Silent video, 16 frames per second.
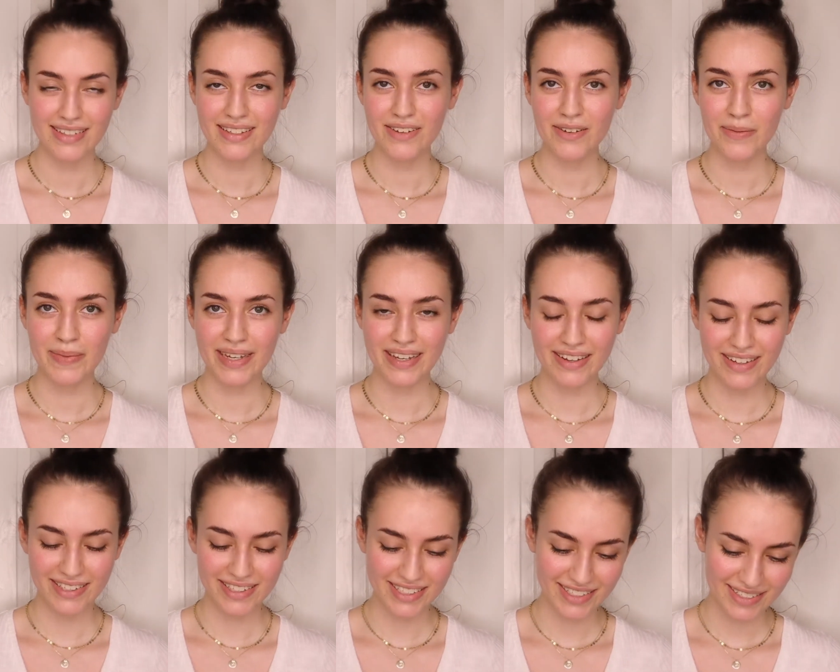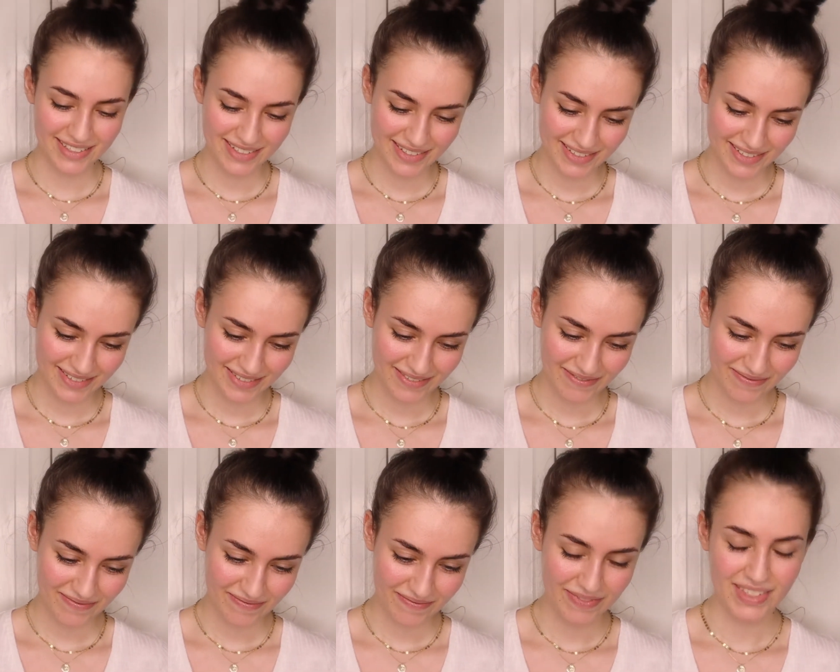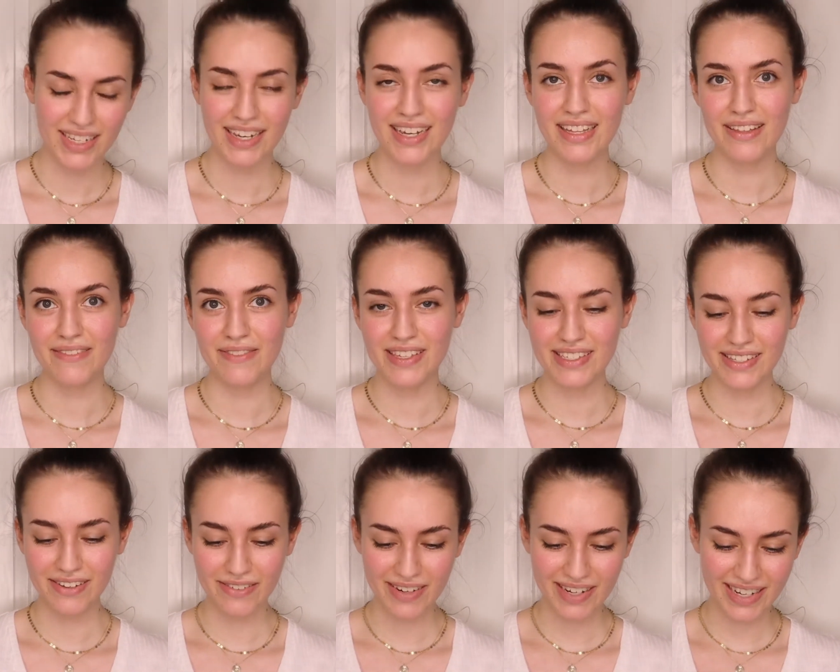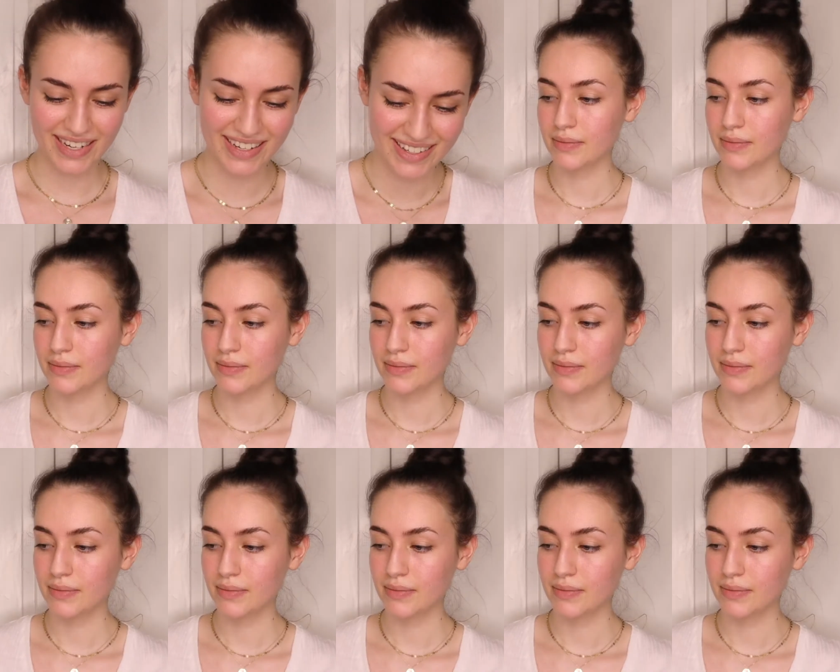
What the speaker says: Oh my gosh. I love this already.